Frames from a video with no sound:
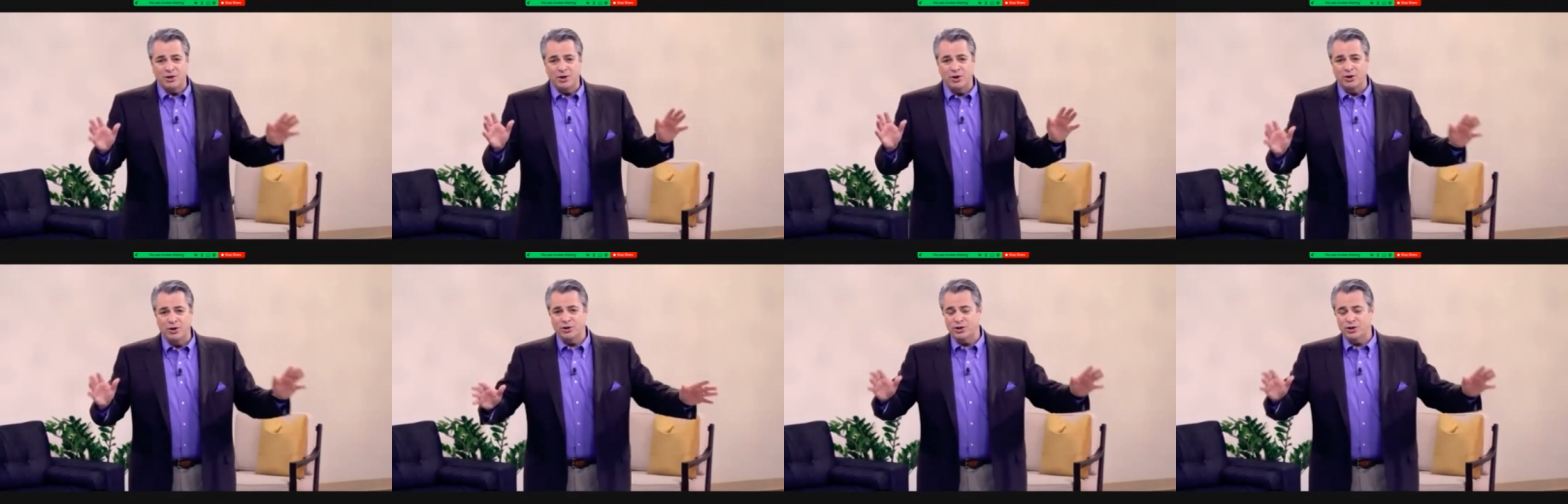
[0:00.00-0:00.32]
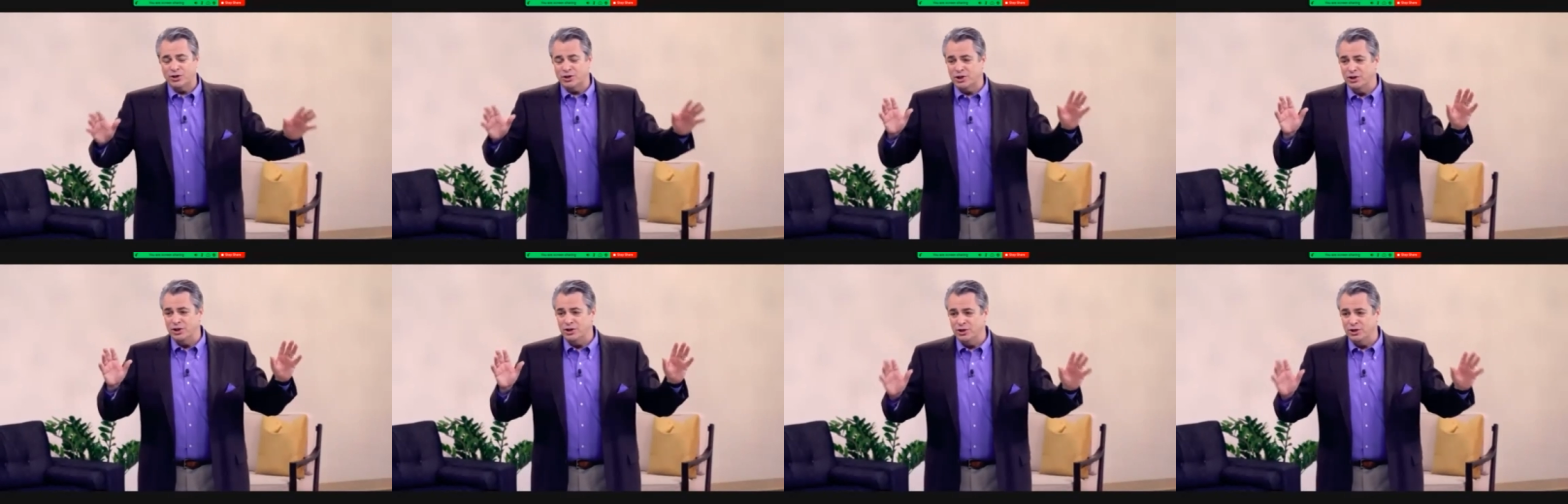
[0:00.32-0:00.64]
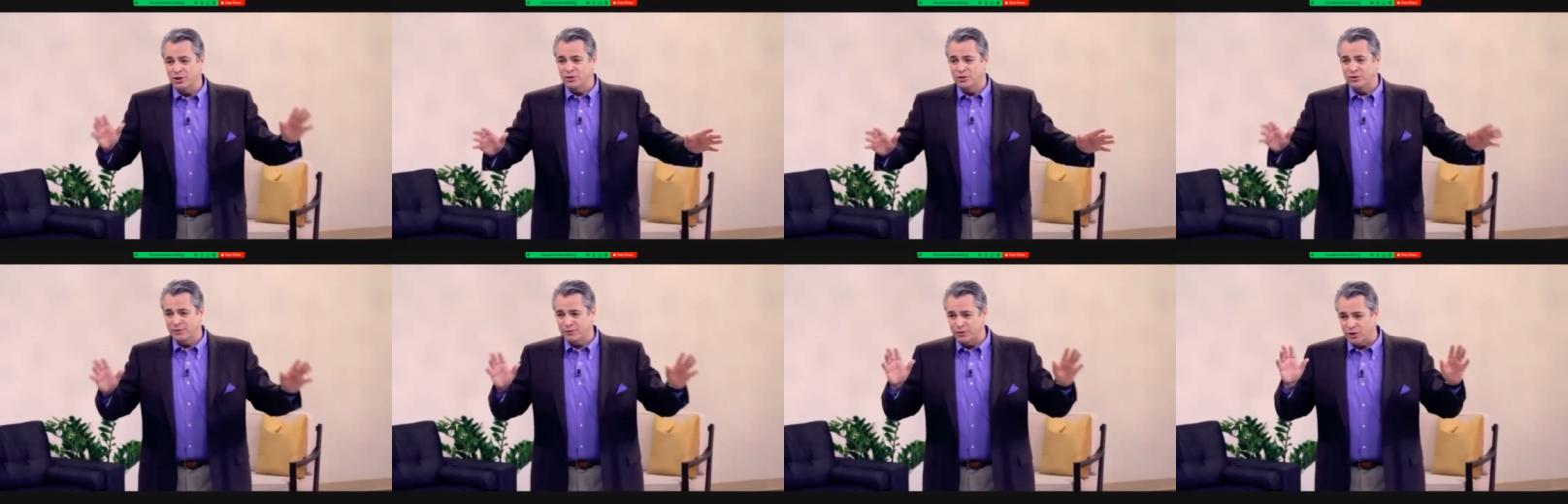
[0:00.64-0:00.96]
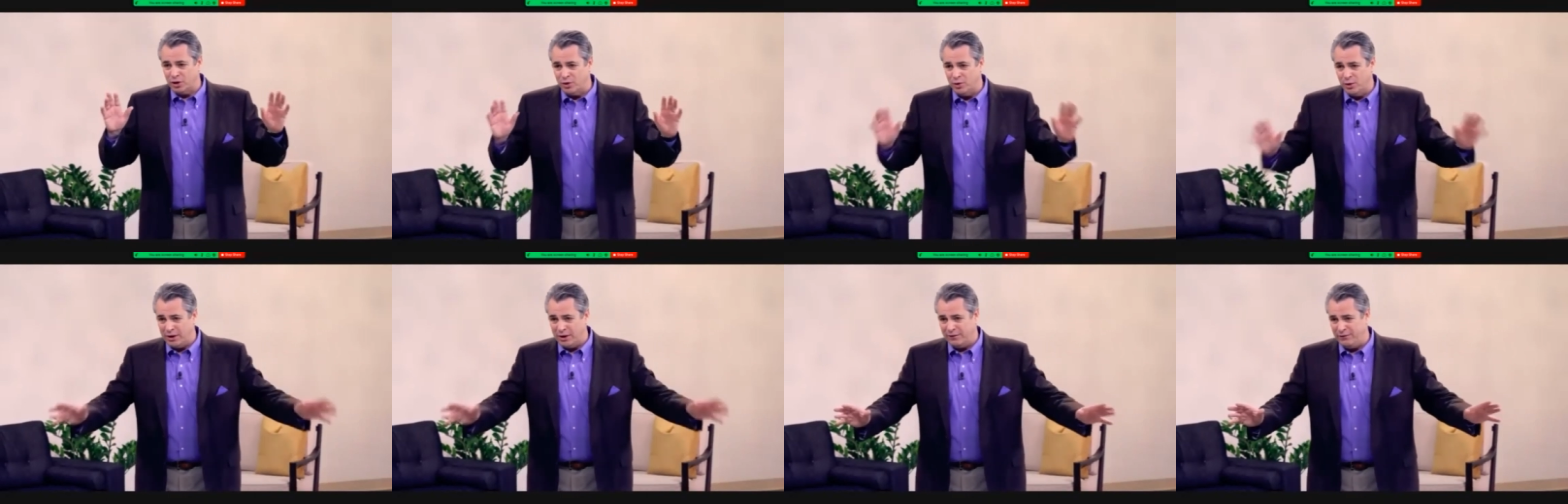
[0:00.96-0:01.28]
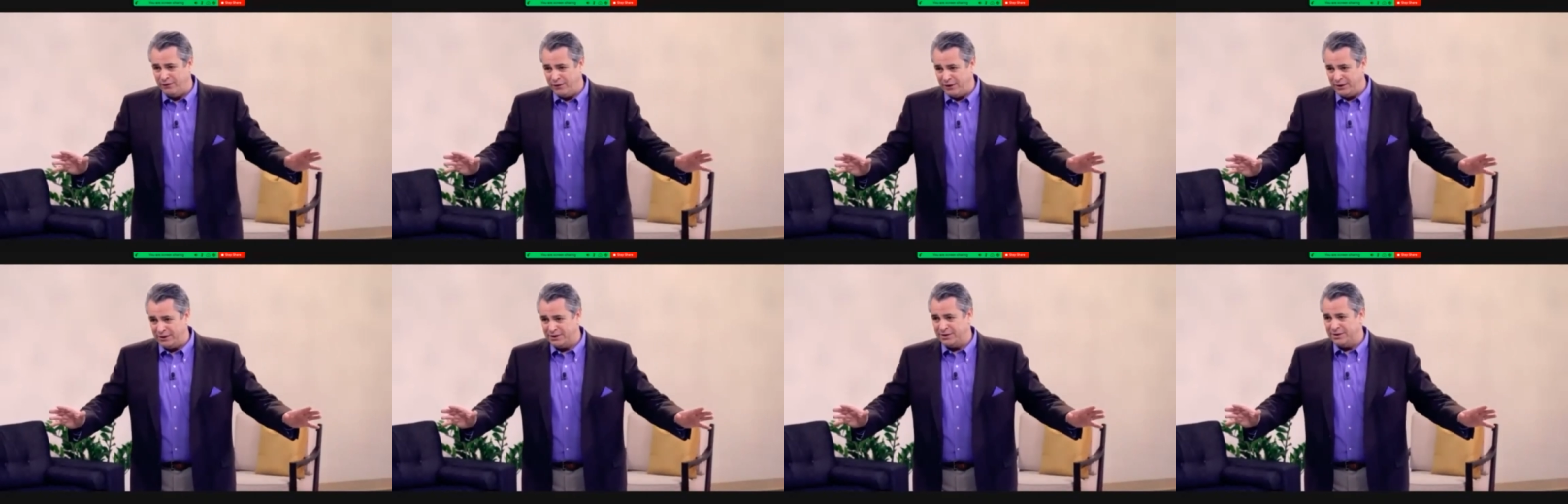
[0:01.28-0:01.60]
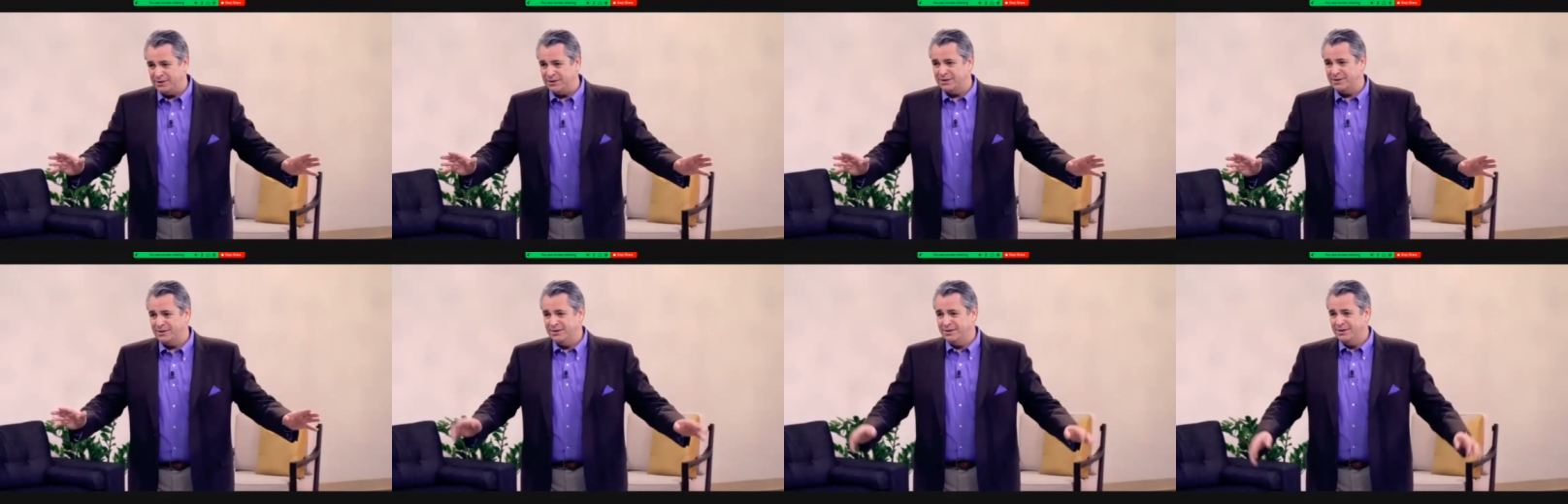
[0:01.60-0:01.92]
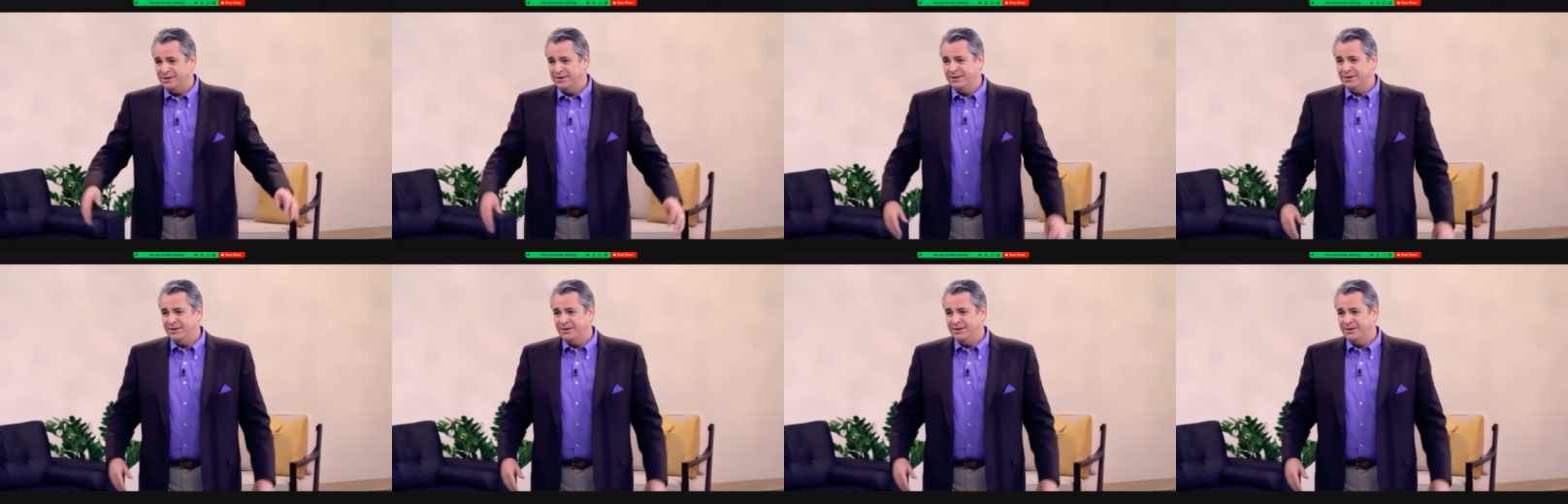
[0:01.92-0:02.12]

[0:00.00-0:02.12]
culture is conducive to quick fixes.